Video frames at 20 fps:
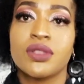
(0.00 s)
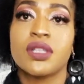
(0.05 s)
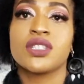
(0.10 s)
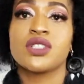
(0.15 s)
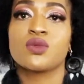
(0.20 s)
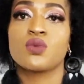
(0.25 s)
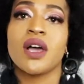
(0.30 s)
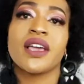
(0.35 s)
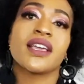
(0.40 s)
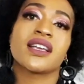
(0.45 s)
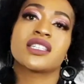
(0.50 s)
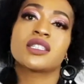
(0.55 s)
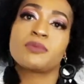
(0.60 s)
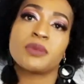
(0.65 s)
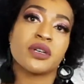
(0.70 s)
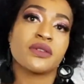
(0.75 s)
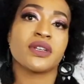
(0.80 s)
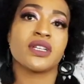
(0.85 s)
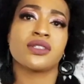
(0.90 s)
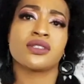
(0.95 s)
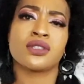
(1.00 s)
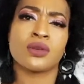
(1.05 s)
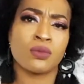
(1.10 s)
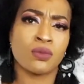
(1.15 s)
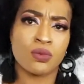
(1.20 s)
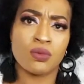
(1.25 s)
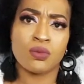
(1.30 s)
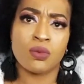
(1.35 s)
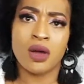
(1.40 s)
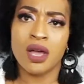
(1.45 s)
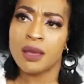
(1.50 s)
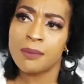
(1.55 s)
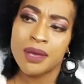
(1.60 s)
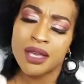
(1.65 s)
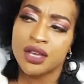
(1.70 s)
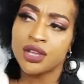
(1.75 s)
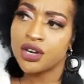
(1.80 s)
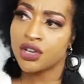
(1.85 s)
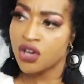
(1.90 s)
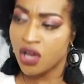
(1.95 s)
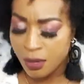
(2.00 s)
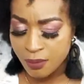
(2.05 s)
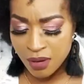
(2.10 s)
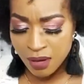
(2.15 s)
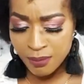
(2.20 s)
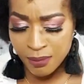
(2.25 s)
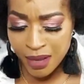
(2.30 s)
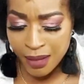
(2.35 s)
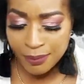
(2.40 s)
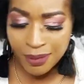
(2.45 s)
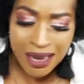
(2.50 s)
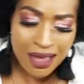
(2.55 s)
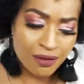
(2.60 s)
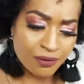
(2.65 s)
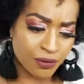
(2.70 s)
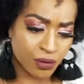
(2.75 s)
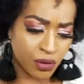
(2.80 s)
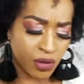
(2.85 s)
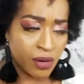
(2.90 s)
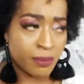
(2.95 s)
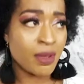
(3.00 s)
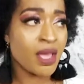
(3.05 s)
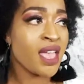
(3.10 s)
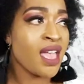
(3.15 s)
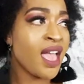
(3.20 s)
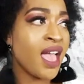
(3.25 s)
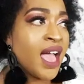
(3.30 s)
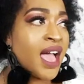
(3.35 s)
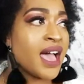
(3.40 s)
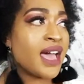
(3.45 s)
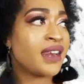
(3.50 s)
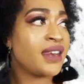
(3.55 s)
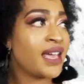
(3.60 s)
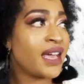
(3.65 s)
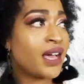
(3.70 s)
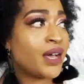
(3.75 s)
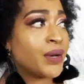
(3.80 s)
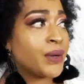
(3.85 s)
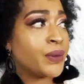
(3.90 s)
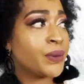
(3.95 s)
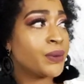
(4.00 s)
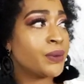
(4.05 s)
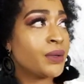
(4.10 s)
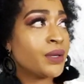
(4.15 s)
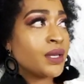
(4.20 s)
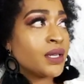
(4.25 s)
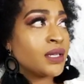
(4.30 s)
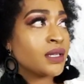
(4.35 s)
This is what I experienced. So why am I going to come on my platform and now